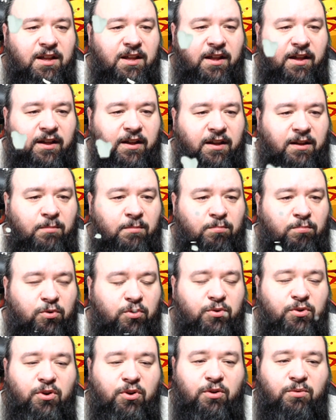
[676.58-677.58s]
Uh,
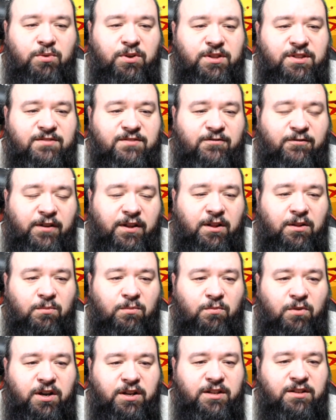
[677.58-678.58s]
Bruno would fill
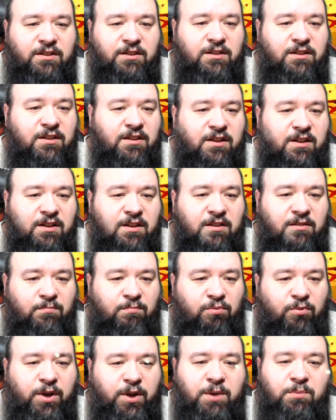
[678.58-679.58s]
one.
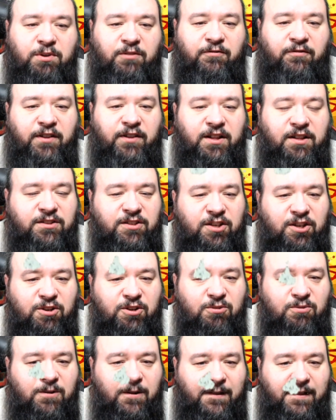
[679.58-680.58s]
Brie would fill
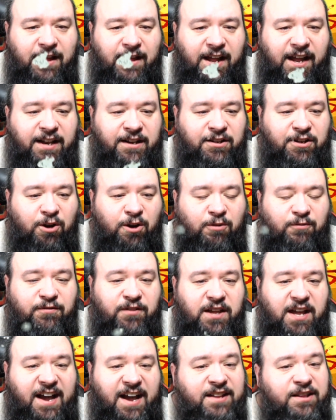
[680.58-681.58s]
two. And
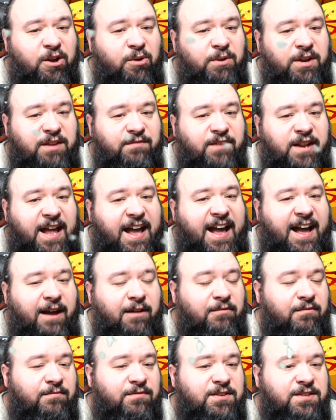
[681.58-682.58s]
Kofi, I don't even
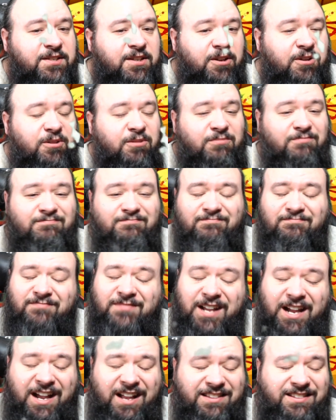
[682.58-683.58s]
have, so
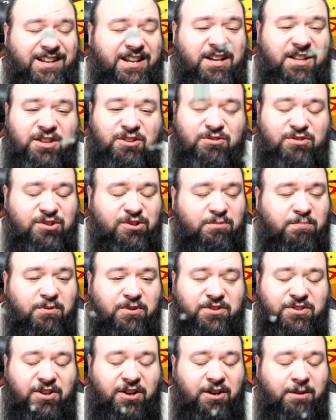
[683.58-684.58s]
I'll take a new
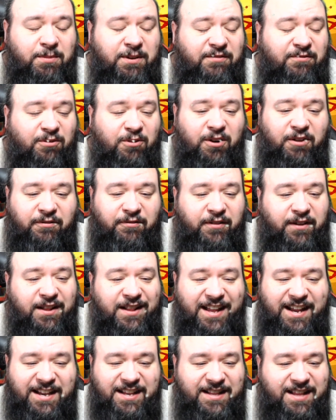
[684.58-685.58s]
superstar before a
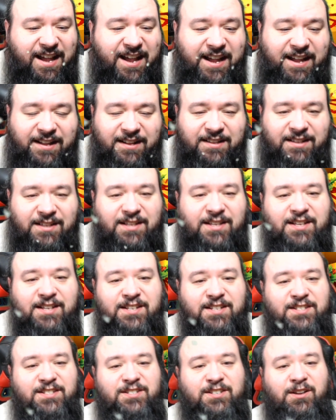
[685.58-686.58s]
fill any day.
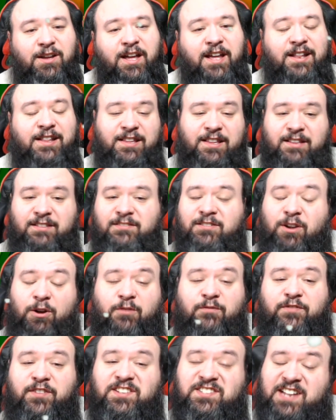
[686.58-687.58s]
So, and
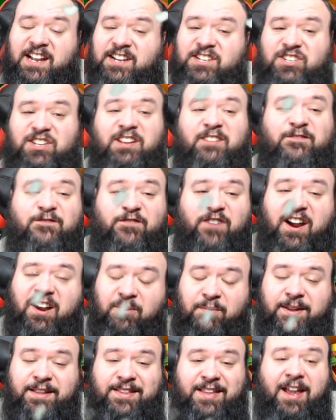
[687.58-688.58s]
Kofi's actually
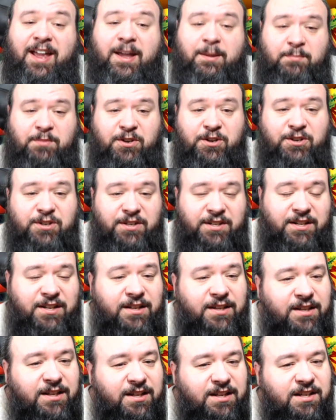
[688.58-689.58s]
very damn good.
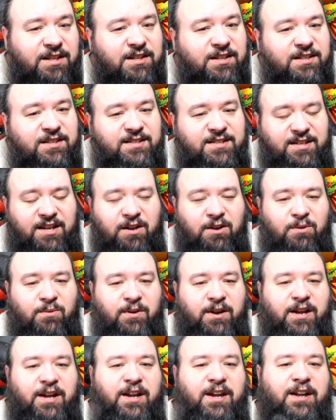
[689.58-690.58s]
So,
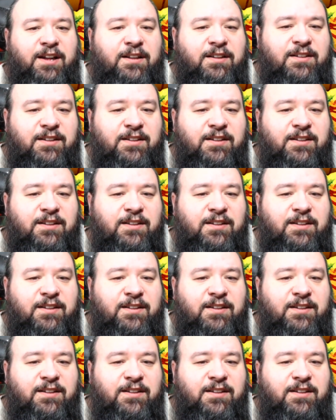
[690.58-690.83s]
uh...